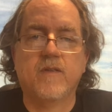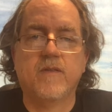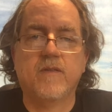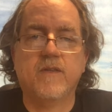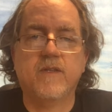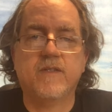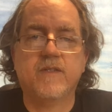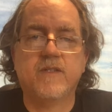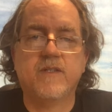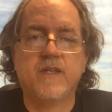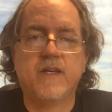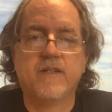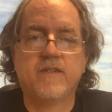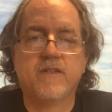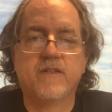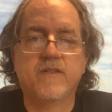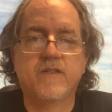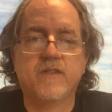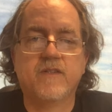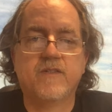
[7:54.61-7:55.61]
This index
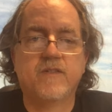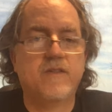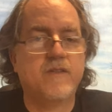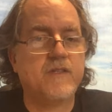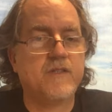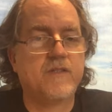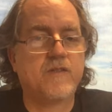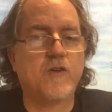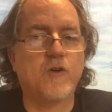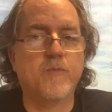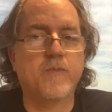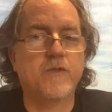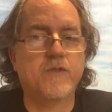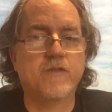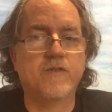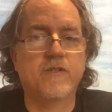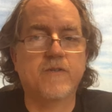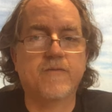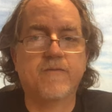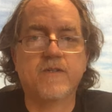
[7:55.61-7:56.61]
exists in this scope. Those are
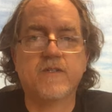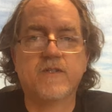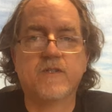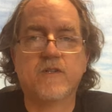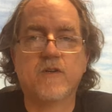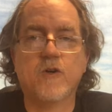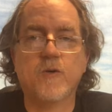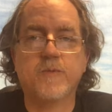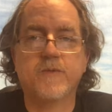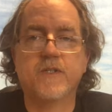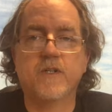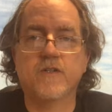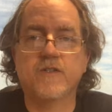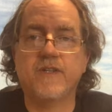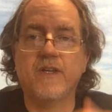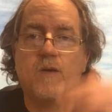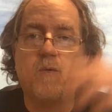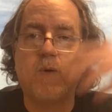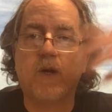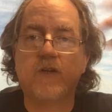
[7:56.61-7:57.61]
different scopes. They're
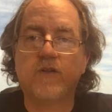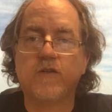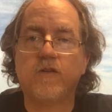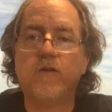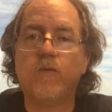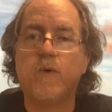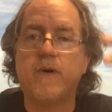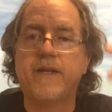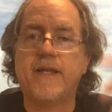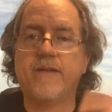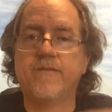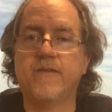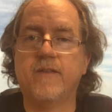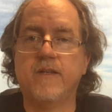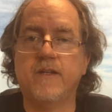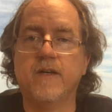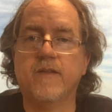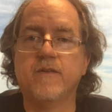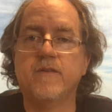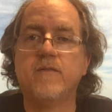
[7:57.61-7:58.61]
sequential, one after
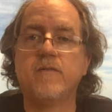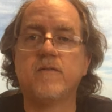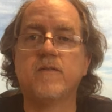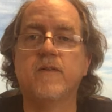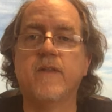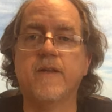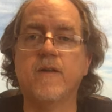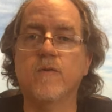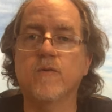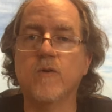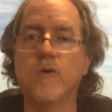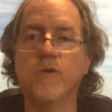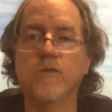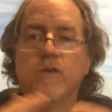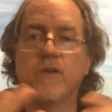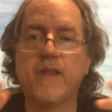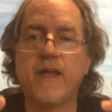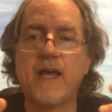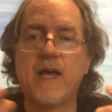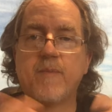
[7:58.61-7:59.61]
the other. They don't
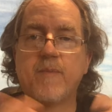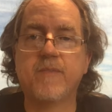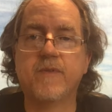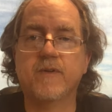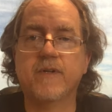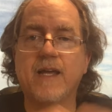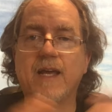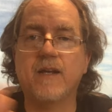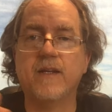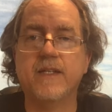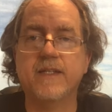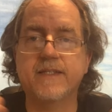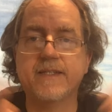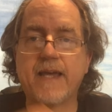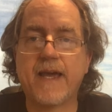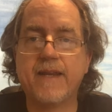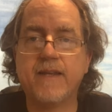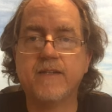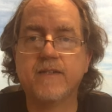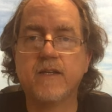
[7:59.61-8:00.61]
overlap. They're not
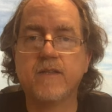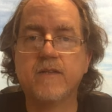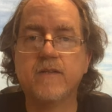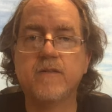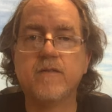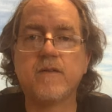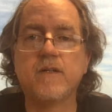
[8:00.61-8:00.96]
inside each other.